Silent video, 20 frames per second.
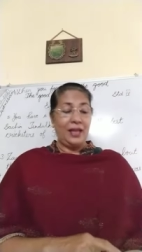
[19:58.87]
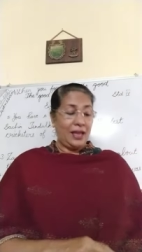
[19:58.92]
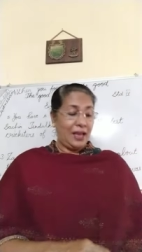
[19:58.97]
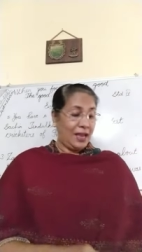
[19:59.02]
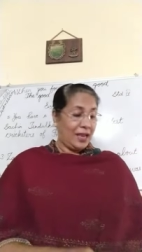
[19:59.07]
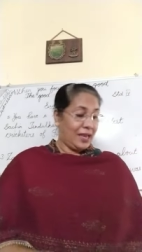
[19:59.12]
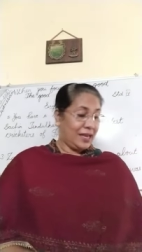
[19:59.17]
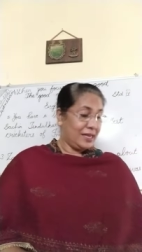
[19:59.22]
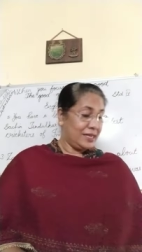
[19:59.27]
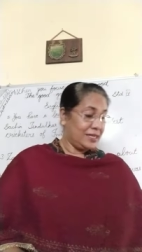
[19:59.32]

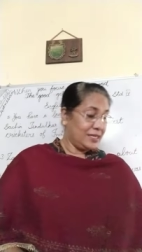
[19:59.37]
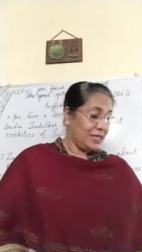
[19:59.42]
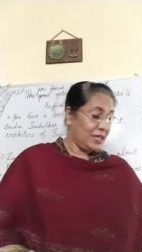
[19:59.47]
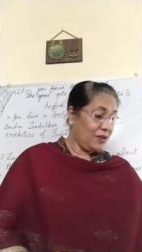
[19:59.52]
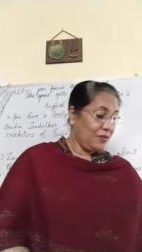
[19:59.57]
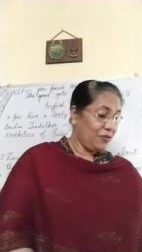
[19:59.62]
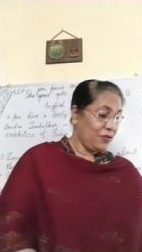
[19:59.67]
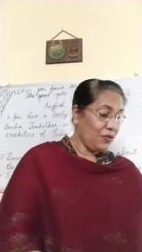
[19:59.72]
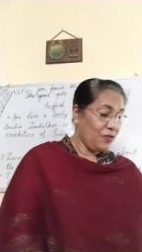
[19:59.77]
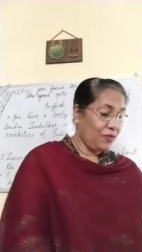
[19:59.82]
And
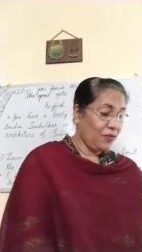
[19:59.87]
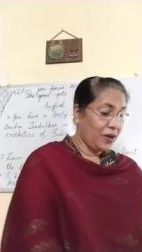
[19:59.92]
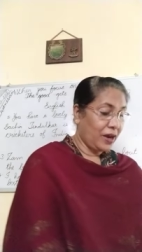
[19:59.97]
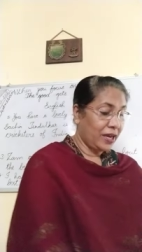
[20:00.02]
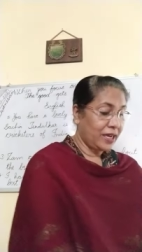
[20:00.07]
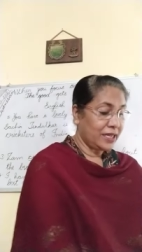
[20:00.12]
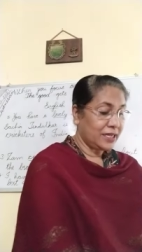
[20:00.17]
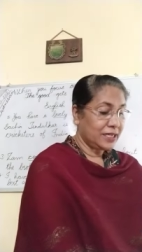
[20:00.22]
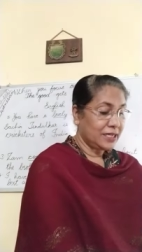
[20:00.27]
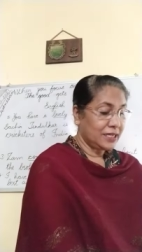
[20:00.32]
if you
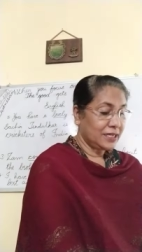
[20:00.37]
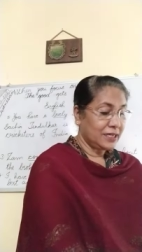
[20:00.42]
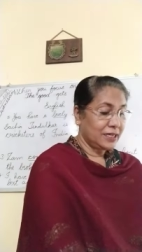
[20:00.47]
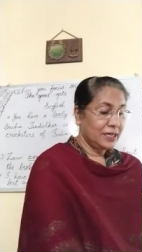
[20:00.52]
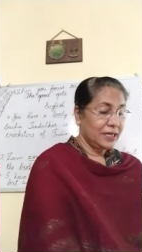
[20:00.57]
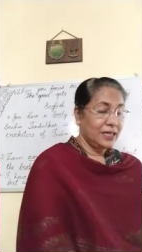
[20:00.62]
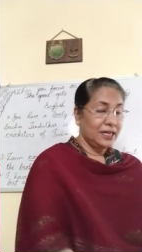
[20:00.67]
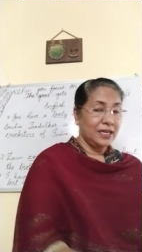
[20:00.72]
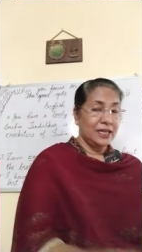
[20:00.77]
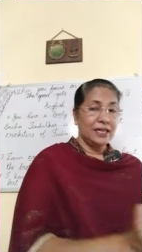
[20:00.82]
find
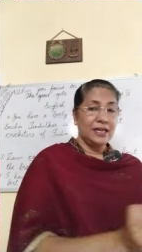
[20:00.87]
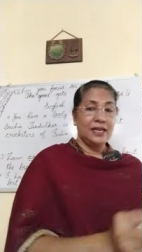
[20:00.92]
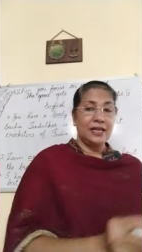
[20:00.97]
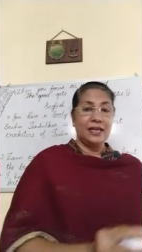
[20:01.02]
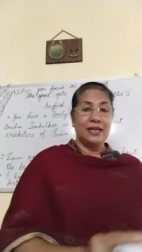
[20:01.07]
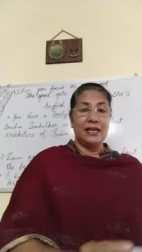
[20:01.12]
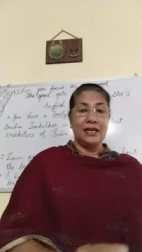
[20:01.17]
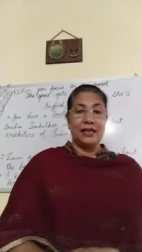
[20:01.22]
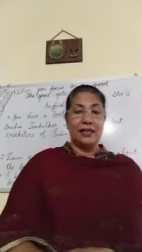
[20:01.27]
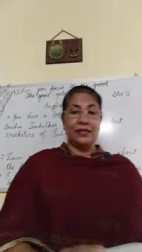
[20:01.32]

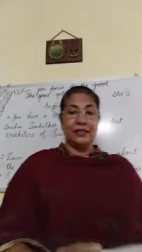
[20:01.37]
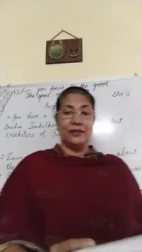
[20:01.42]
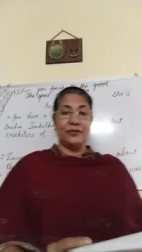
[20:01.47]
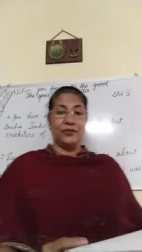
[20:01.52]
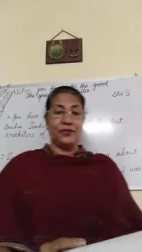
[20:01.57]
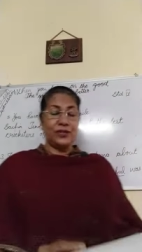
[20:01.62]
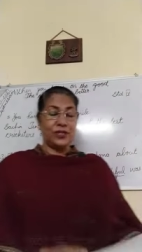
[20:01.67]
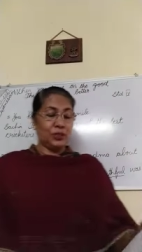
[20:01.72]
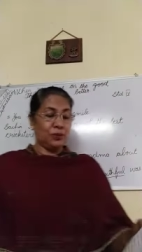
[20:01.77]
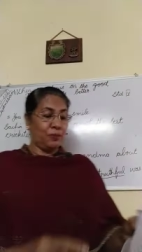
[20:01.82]
the
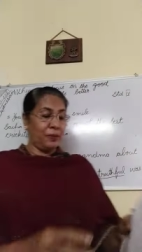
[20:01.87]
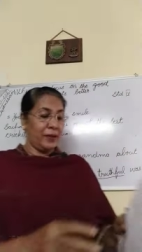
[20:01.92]
first